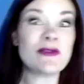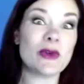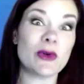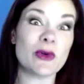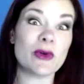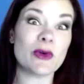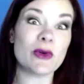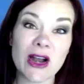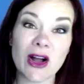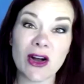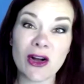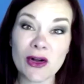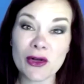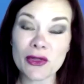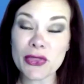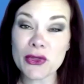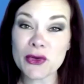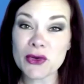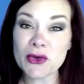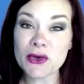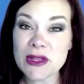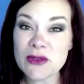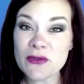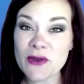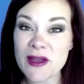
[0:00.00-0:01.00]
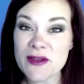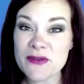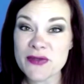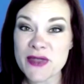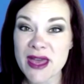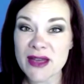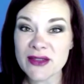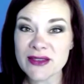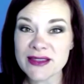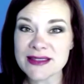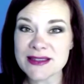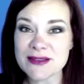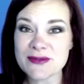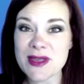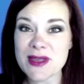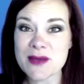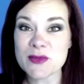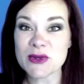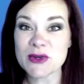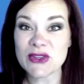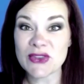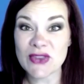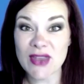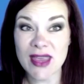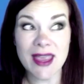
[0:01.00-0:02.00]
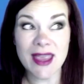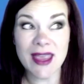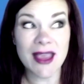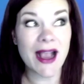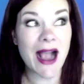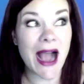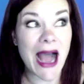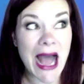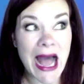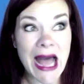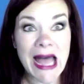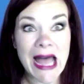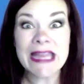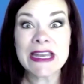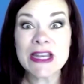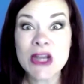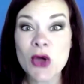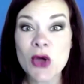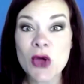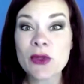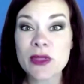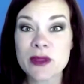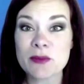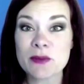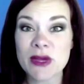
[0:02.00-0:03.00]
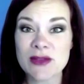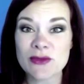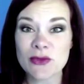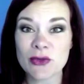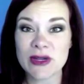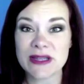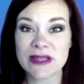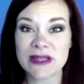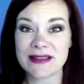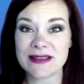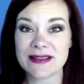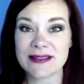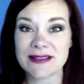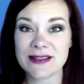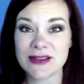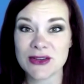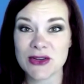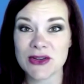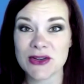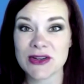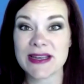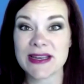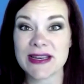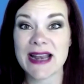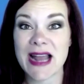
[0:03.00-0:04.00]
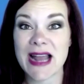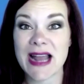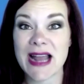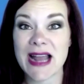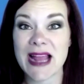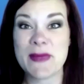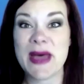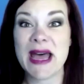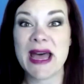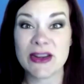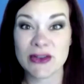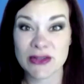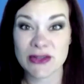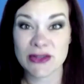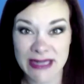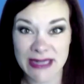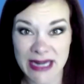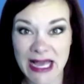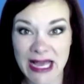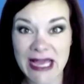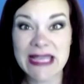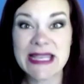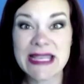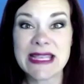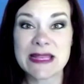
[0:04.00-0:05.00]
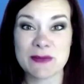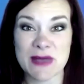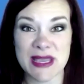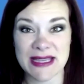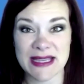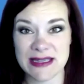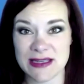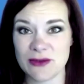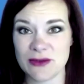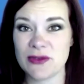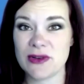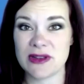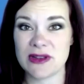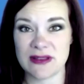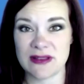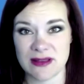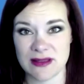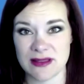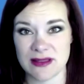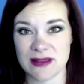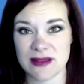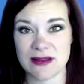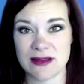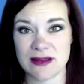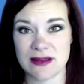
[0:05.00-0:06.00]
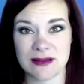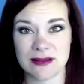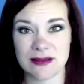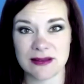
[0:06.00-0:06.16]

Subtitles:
that all 35,000 of them are saying, I know that my voice is heard and I matter and I can make a difference in this?